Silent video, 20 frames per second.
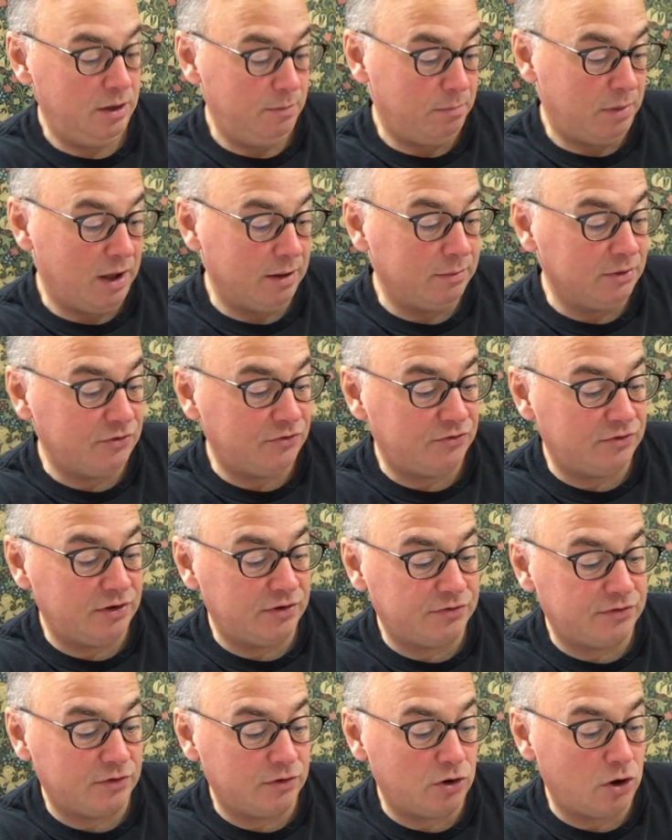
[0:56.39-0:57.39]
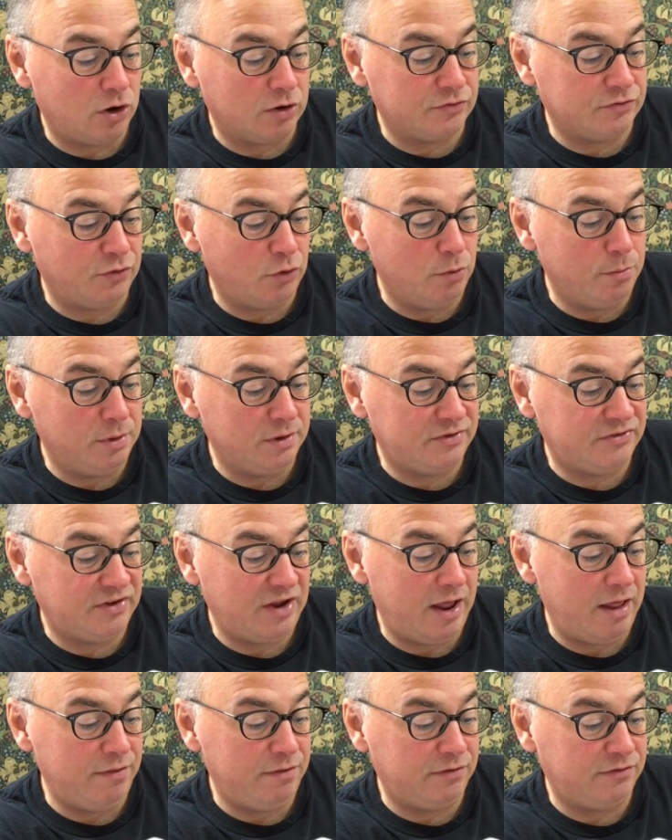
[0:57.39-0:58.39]
published this on October
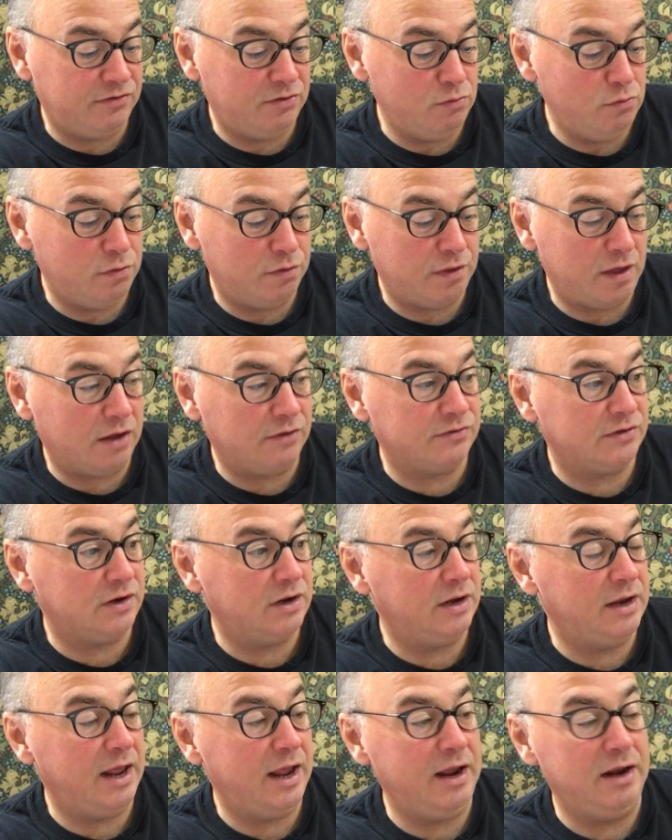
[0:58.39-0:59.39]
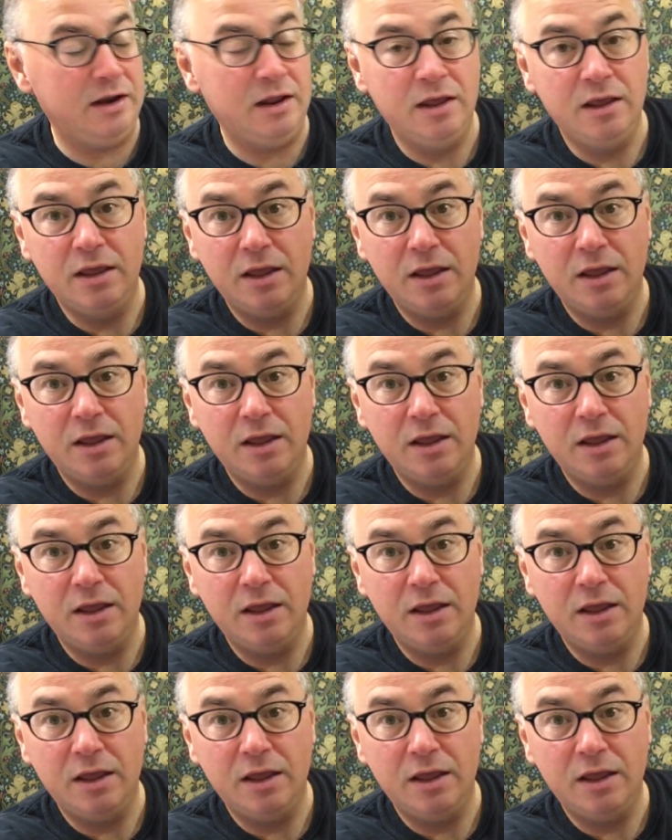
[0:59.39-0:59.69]
10th, 2008,